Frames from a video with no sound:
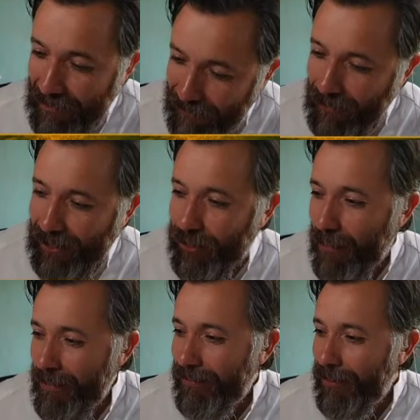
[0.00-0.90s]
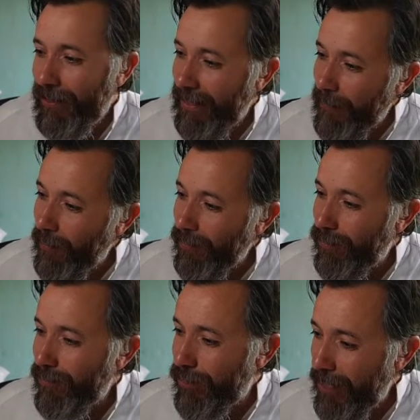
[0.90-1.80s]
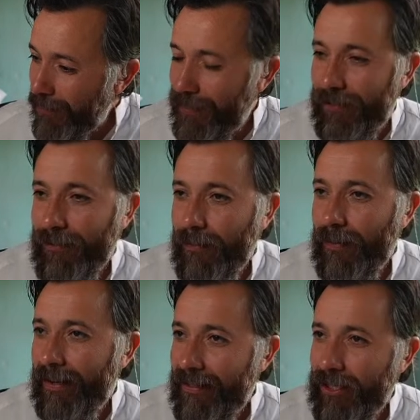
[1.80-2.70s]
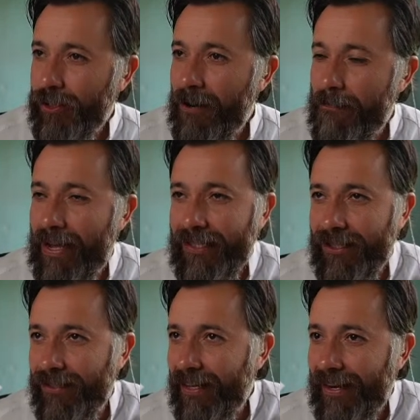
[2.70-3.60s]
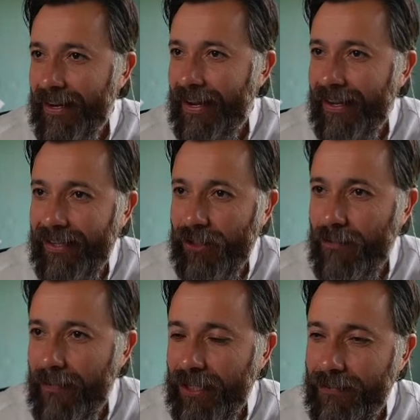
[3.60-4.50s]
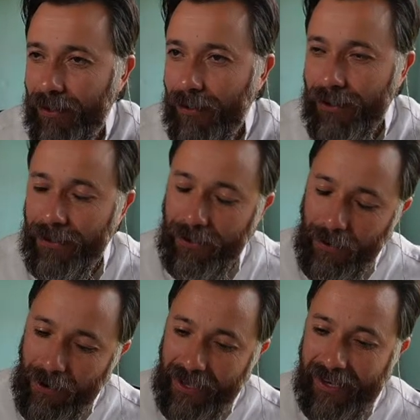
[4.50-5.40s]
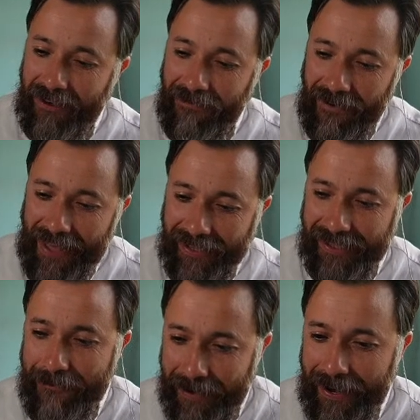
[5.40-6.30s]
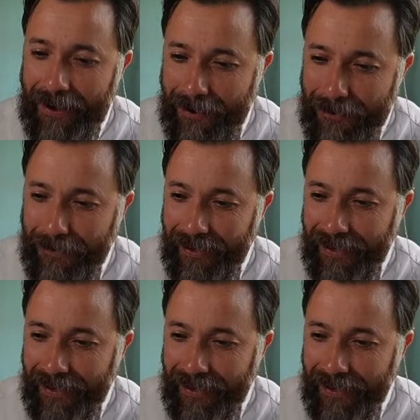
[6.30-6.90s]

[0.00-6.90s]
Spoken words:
before stopping there, I want to share with you an additional passage that I like it so much, because it reflects somehow